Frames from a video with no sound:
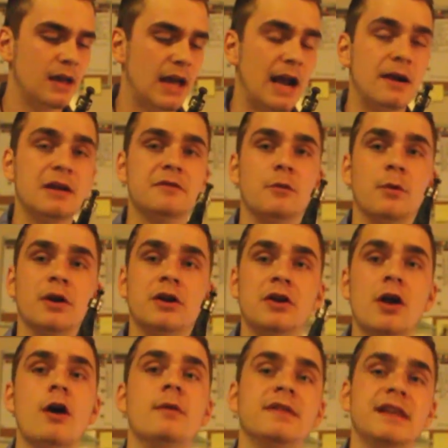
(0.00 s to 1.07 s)
I don't even want to
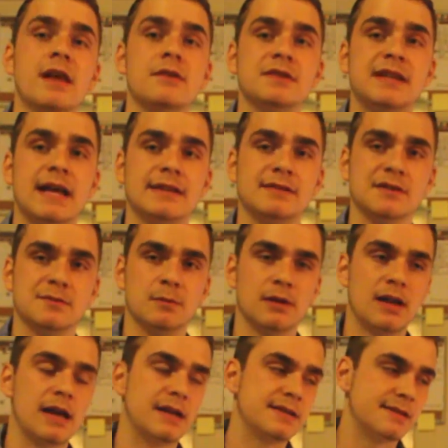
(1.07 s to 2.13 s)
know what the other Tensors were
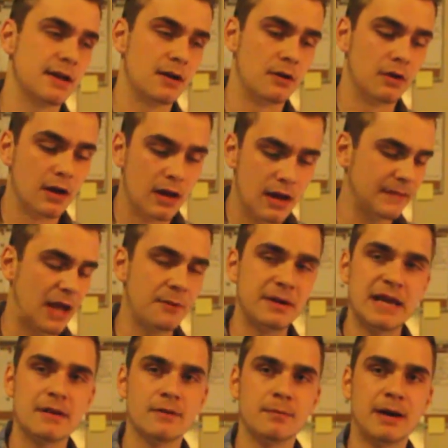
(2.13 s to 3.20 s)
like, so I would
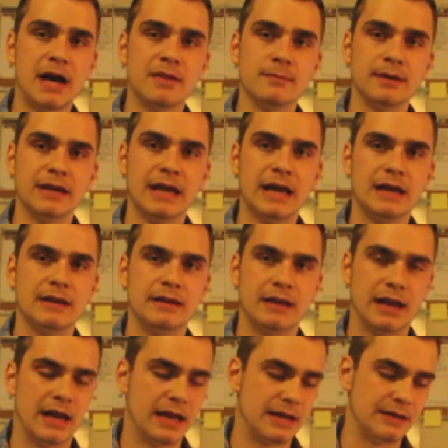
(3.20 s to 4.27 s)
never buy them again,
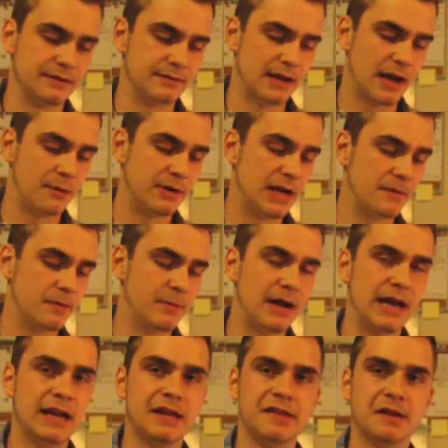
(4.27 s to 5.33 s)
and I would never
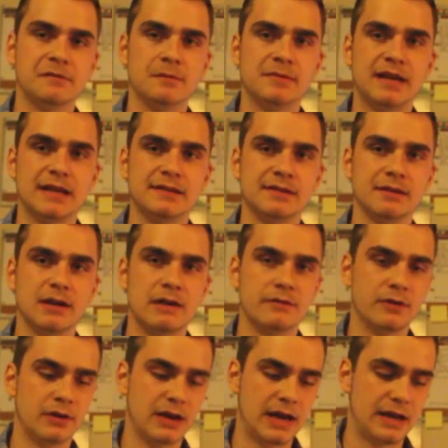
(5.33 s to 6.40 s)
buy anything from Tensor
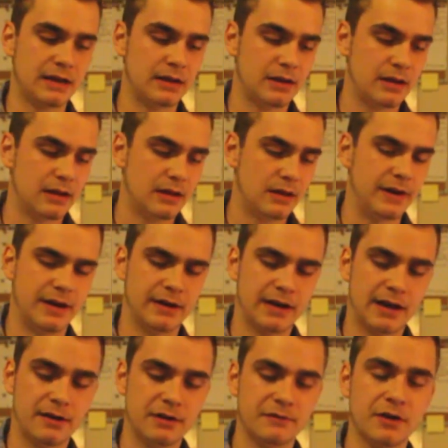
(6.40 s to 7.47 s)
ever again, and
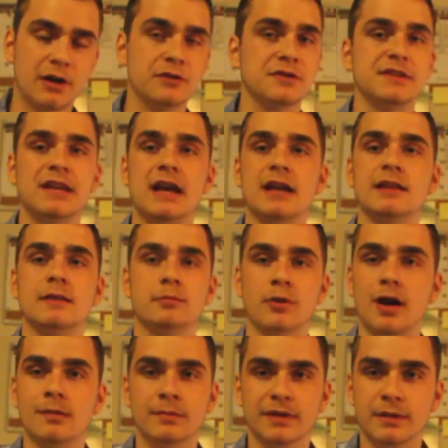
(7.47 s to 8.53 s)
I don't even understand the
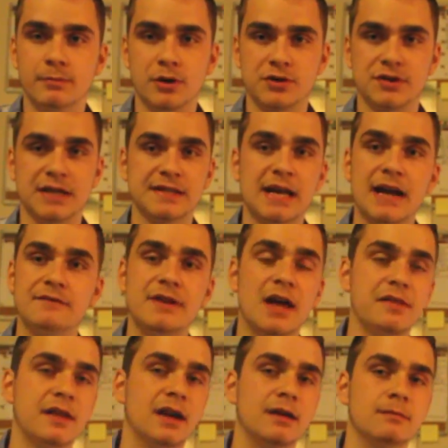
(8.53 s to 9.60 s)
problem with the bushings. I have
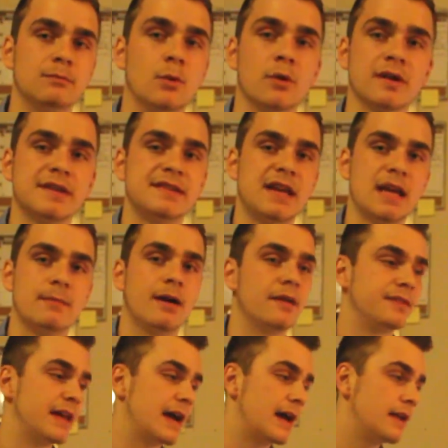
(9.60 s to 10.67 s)
nothing more to say
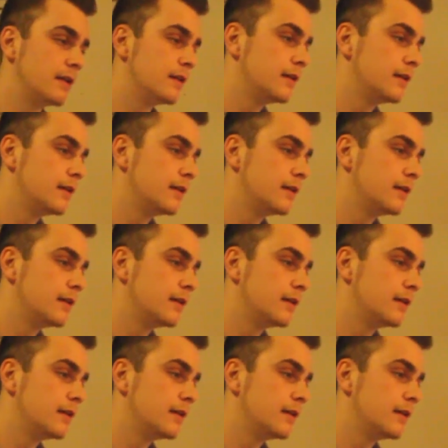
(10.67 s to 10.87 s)
about that.